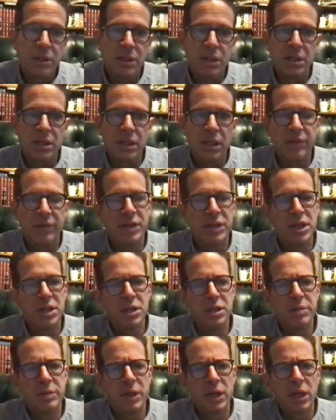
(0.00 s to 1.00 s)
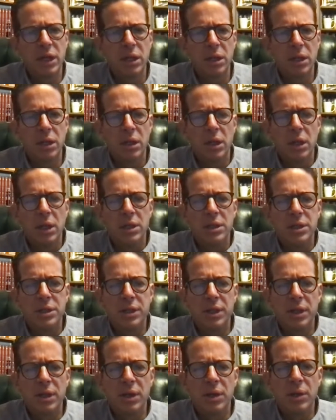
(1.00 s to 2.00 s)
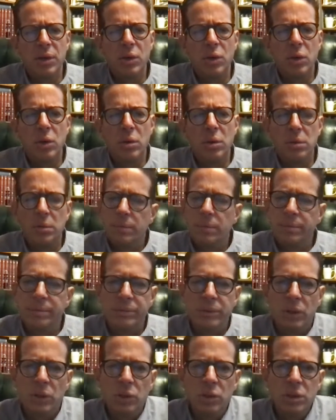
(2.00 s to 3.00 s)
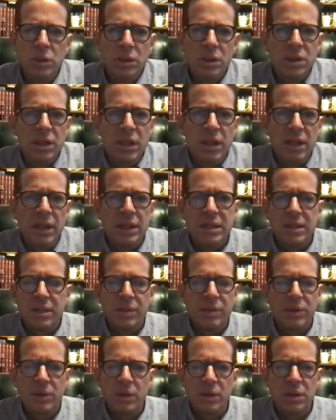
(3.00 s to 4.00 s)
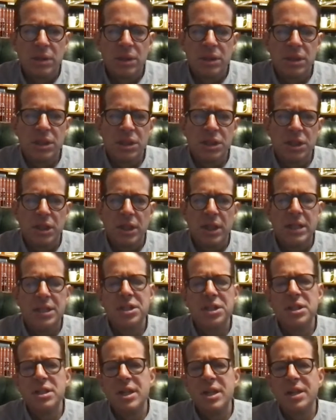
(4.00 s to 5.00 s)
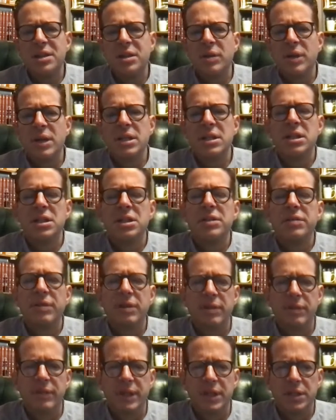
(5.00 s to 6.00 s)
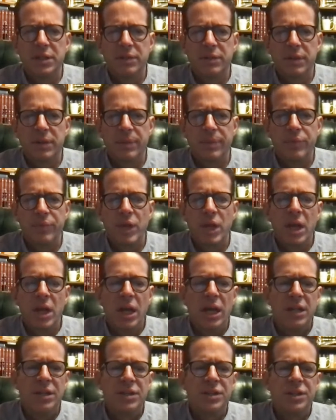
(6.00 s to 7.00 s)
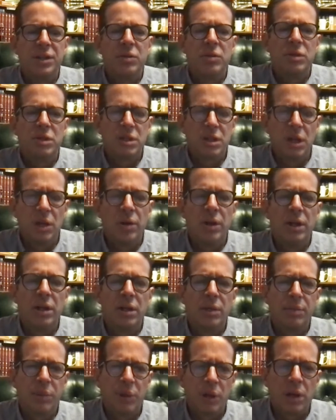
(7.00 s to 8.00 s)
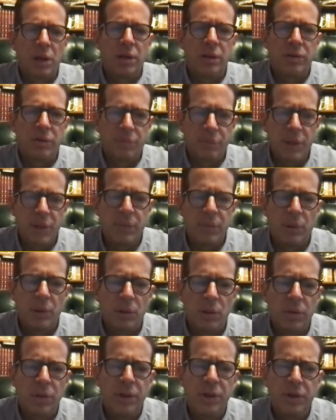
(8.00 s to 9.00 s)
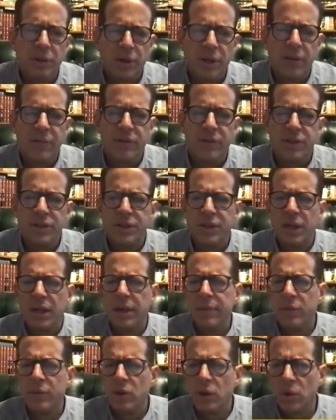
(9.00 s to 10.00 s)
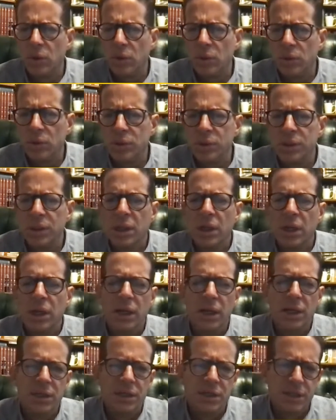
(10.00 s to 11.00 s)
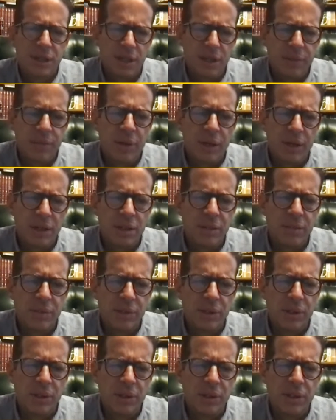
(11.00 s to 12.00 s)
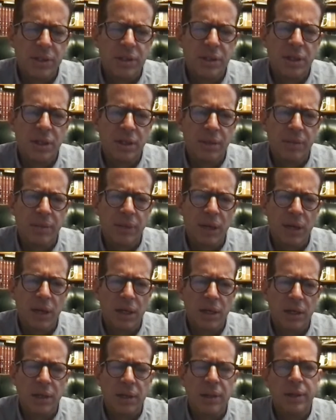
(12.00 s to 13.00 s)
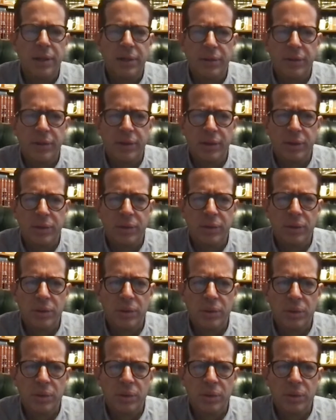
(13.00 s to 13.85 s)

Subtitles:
that's life-changing money. So who's to say that's the wrong decision? It's just not the right decision for the venture firm. And so don't end up partnering with people that don't have the same goals and same possibilities in mind that you do.